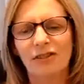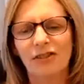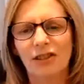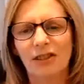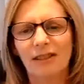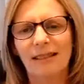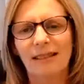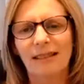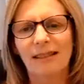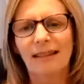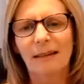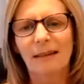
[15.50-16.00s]

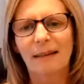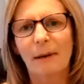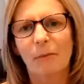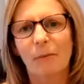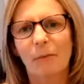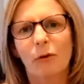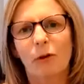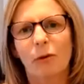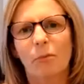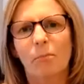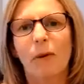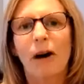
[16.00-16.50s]
just to think about
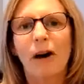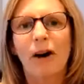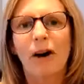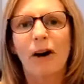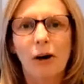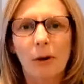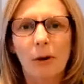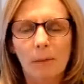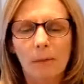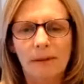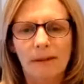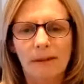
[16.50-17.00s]
what the
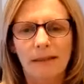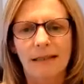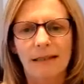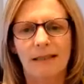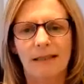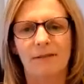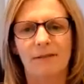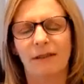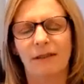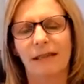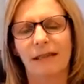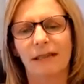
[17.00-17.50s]
purpose is
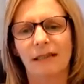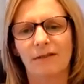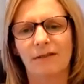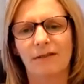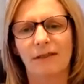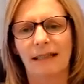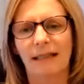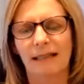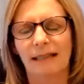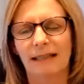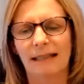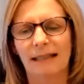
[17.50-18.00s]
of these
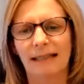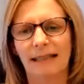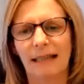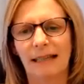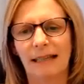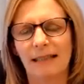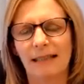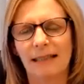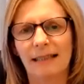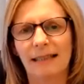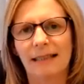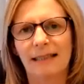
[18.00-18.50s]
events,
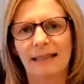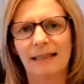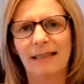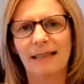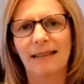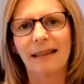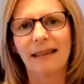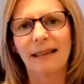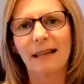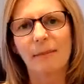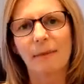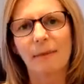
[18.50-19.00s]
and to
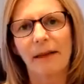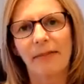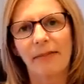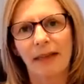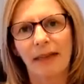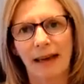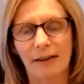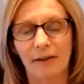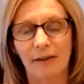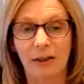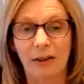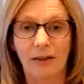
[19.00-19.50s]
think about
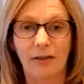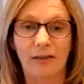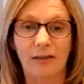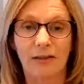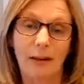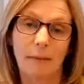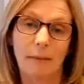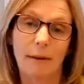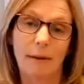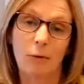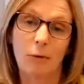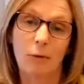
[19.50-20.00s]
that, you have to
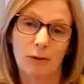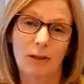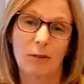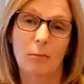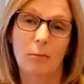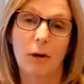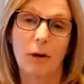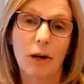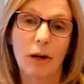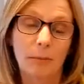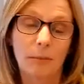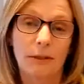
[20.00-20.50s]
think about what's the
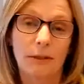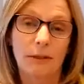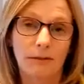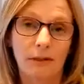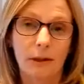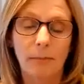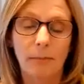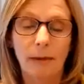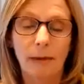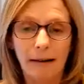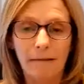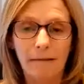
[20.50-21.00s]
purpose of
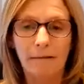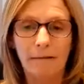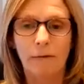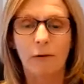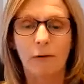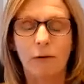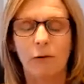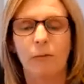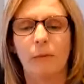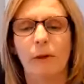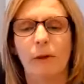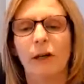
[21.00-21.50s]
our
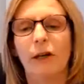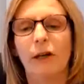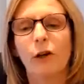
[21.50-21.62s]
platform.